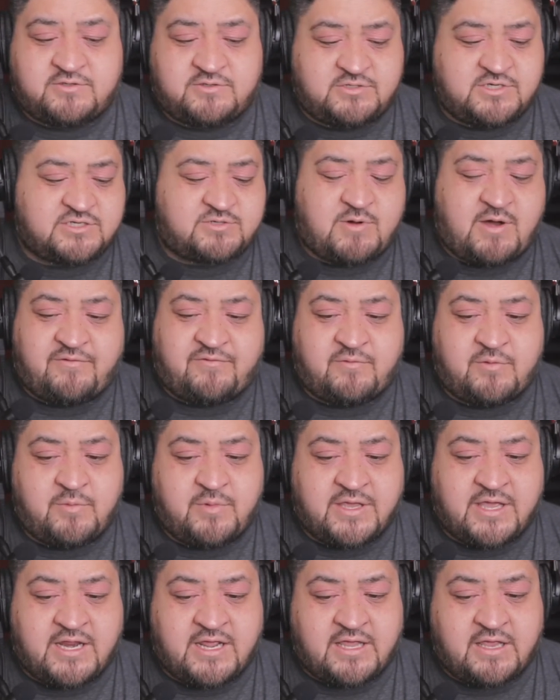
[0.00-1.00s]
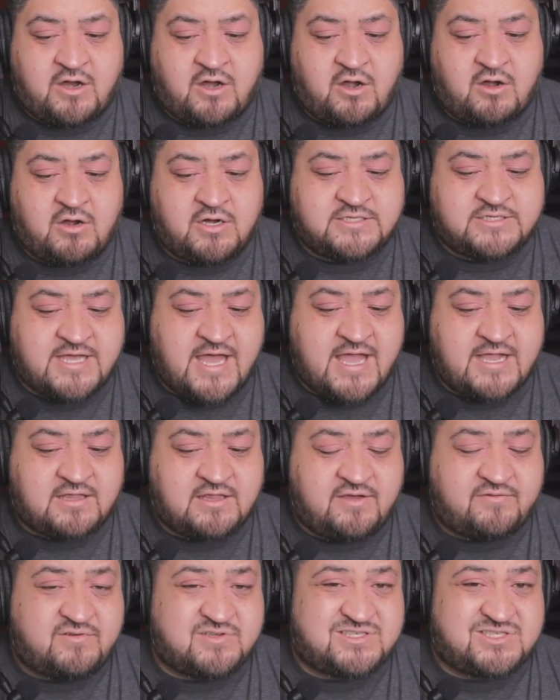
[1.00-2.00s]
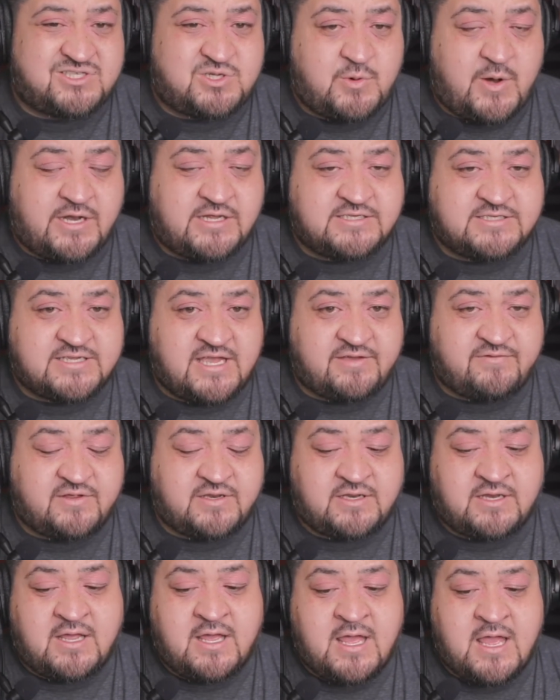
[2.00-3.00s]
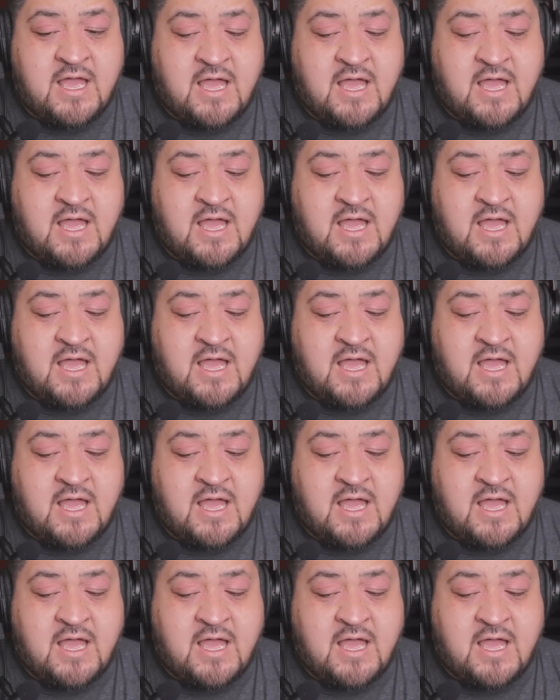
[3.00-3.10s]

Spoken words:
just right from the beginning, her attack level is 287,